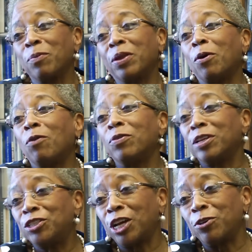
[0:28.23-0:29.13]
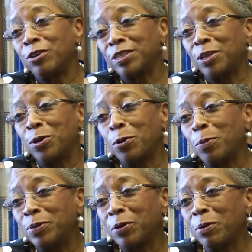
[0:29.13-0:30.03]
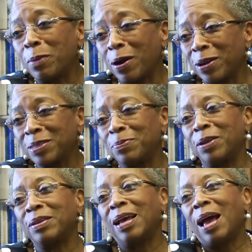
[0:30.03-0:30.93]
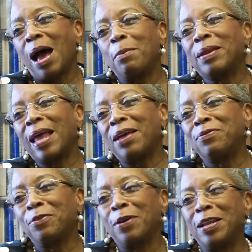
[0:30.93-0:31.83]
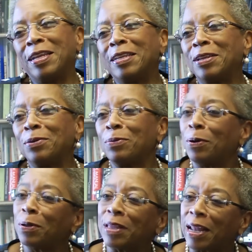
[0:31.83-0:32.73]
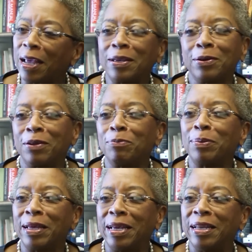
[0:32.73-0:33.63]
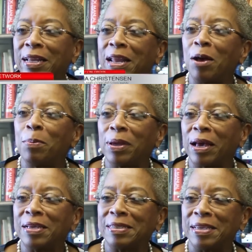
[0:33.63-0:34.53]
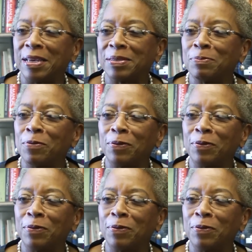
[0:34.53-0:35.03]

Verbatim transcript: been overly generous in your opening remarks, but I'm glad for any little role that I could have played in helping ICS move